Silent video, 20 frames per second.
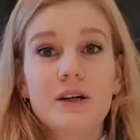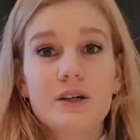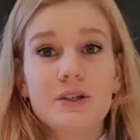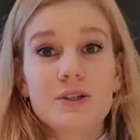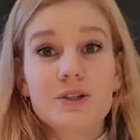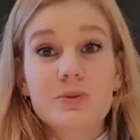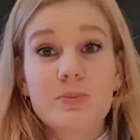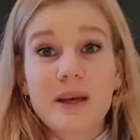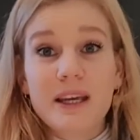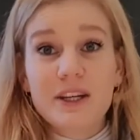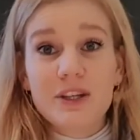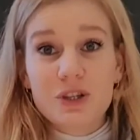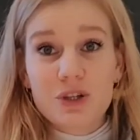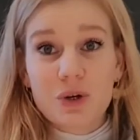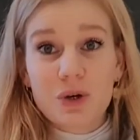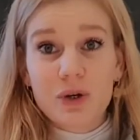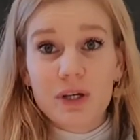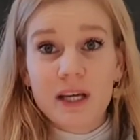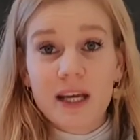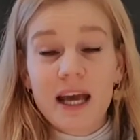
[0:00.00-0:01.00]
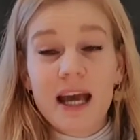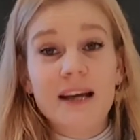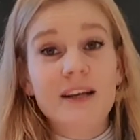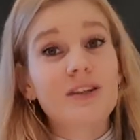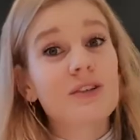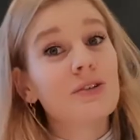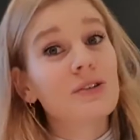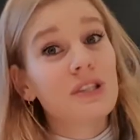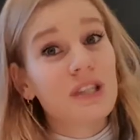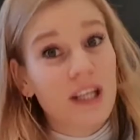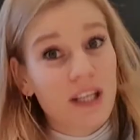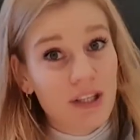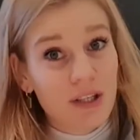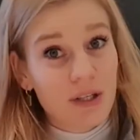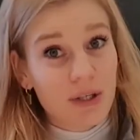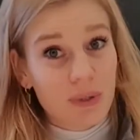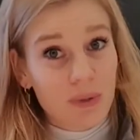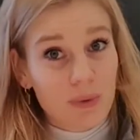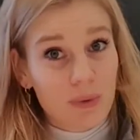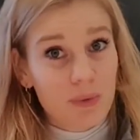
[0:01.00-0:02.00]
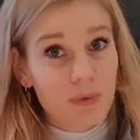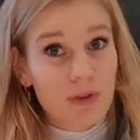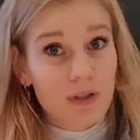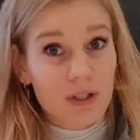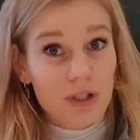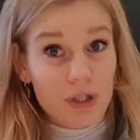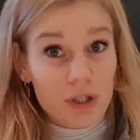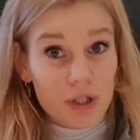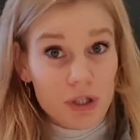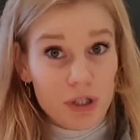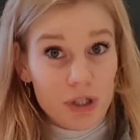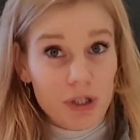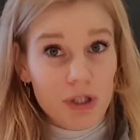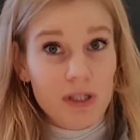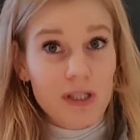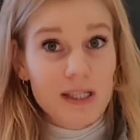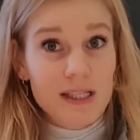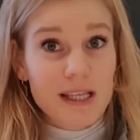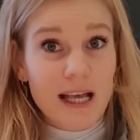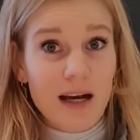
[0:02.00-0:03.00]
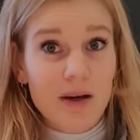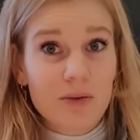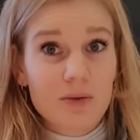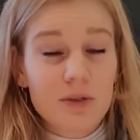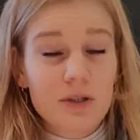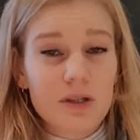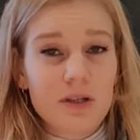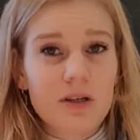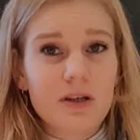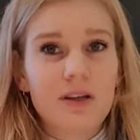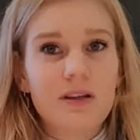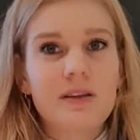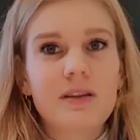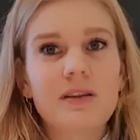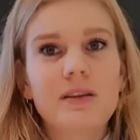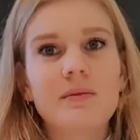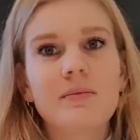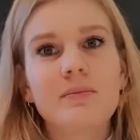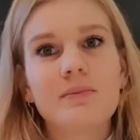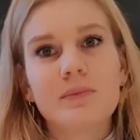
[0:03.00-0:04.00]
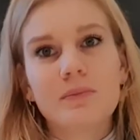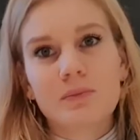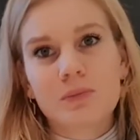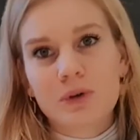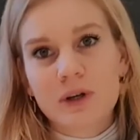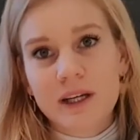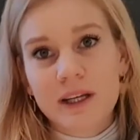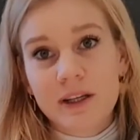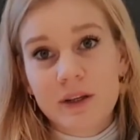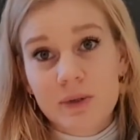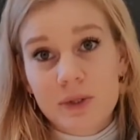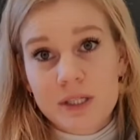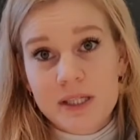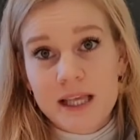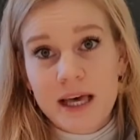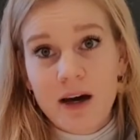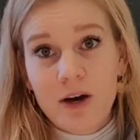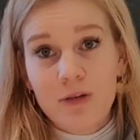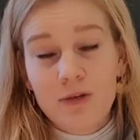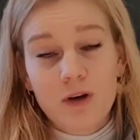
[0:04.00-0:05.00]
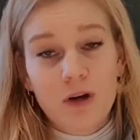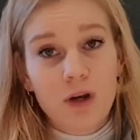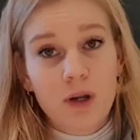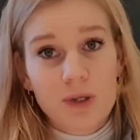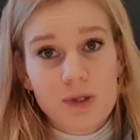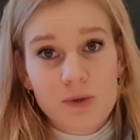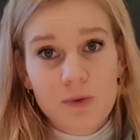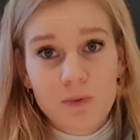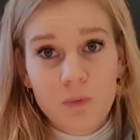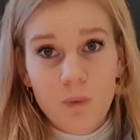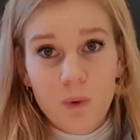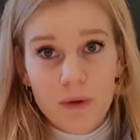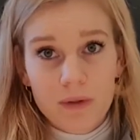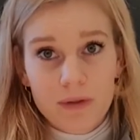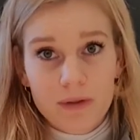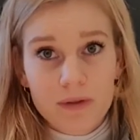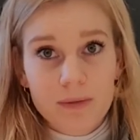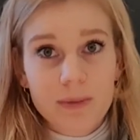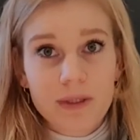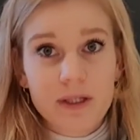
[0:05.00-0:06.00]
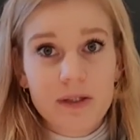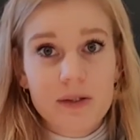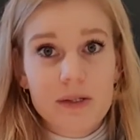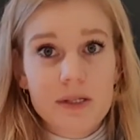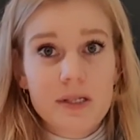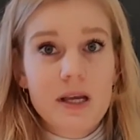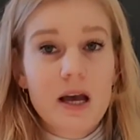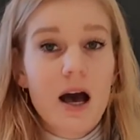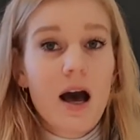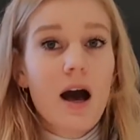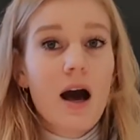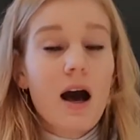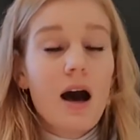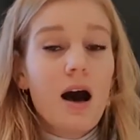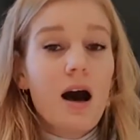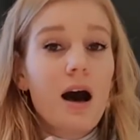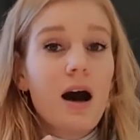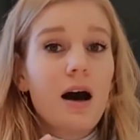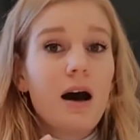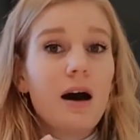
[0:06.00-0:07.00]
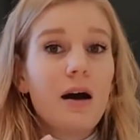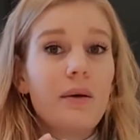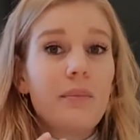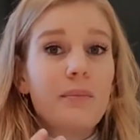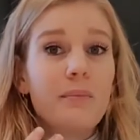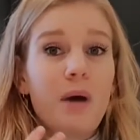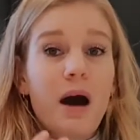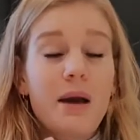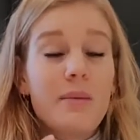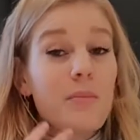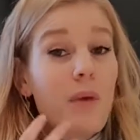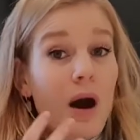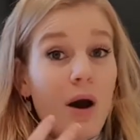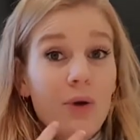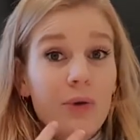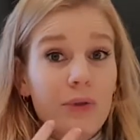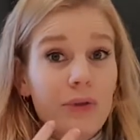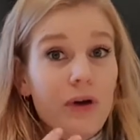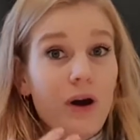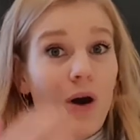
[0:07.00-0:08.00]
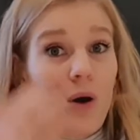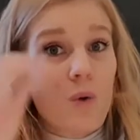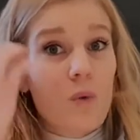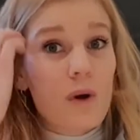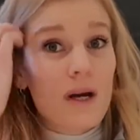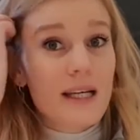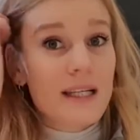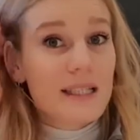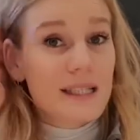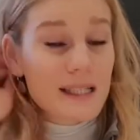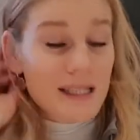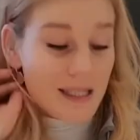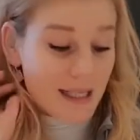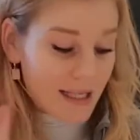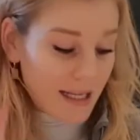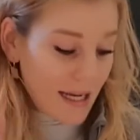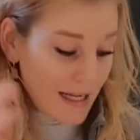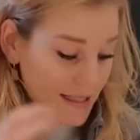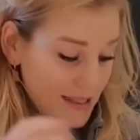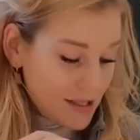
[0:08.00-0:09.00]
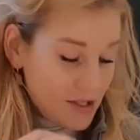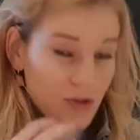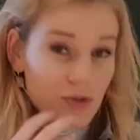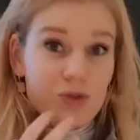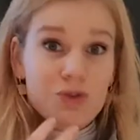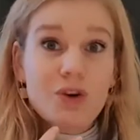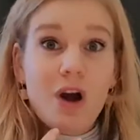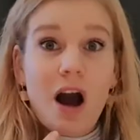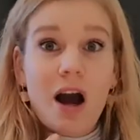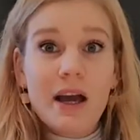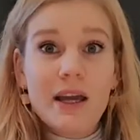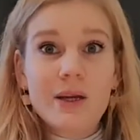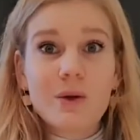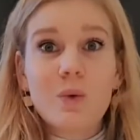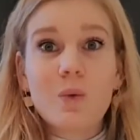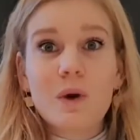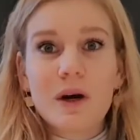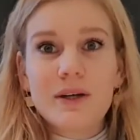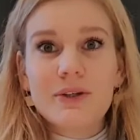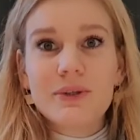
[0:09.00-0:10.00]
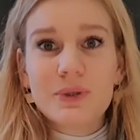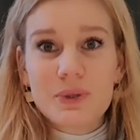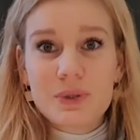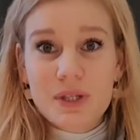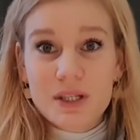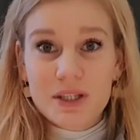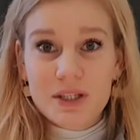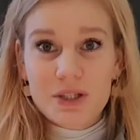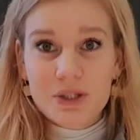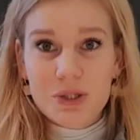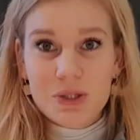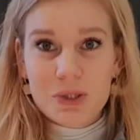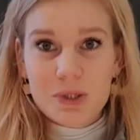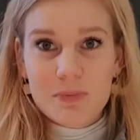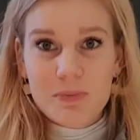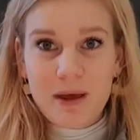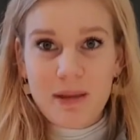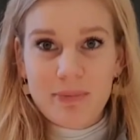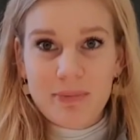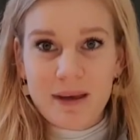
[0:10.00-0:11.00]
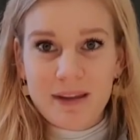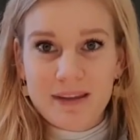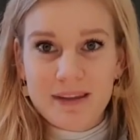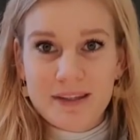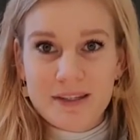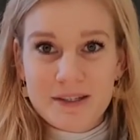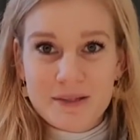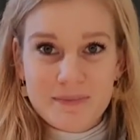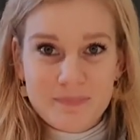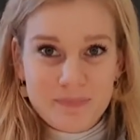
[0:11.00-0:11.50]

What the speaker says: To make sure you can continue the sh sound, bring yourself a glass of water, because my mouth always gets dry while using the Shush Pat method.